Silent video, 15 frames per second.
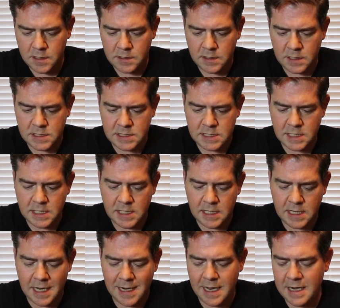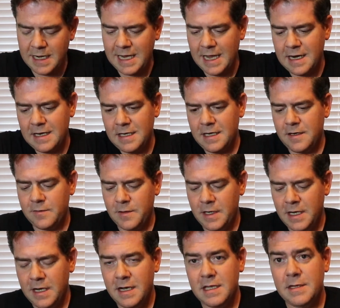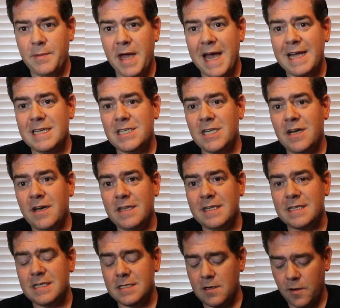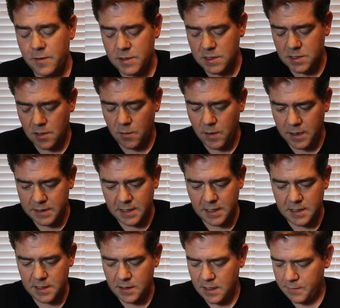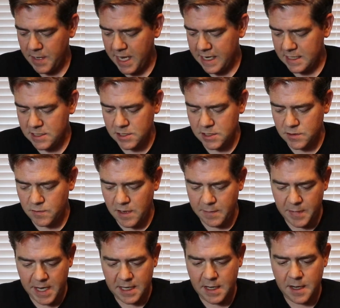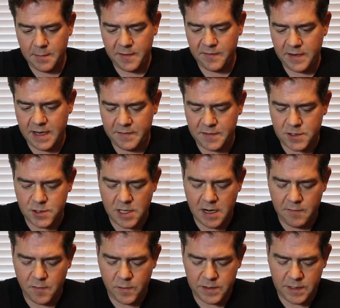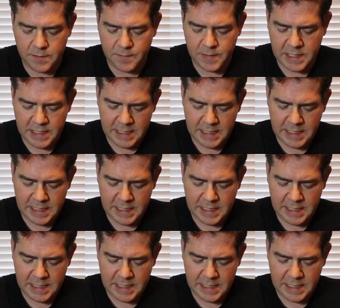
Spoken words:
Let's see. And again, you know, the packaging on this is always so well done. You can package these right back up if you have to travel with them.